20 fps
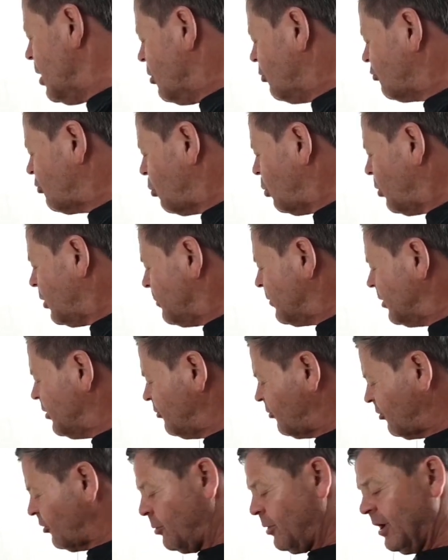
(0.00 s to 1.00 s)
So what I'm going to
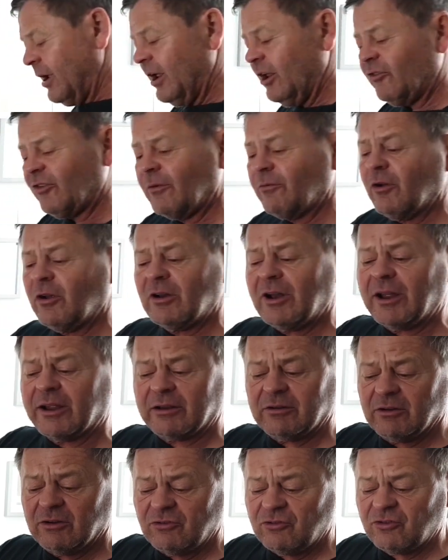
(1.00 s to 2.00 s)
do is I've got
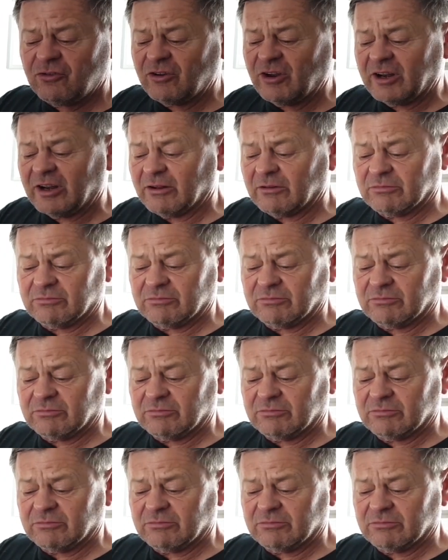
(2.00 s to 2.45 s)
like just a little